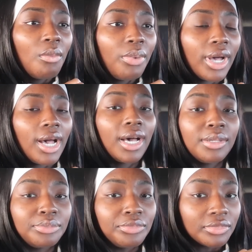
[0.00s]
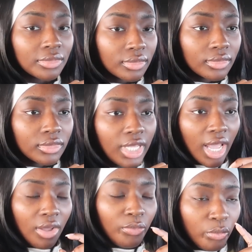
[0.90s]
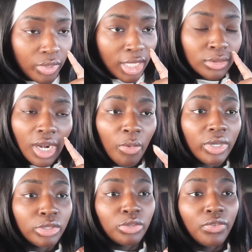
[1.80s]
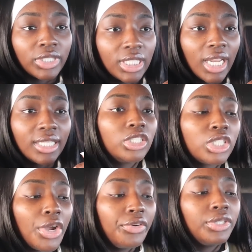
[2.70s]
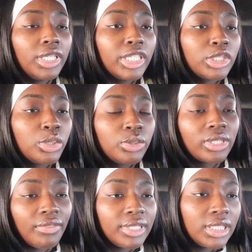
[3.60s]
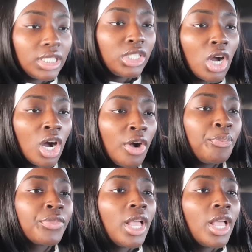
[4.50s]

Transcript: But, um, yeah, that's what I want to do for today. It is currently at 2.17, y'all.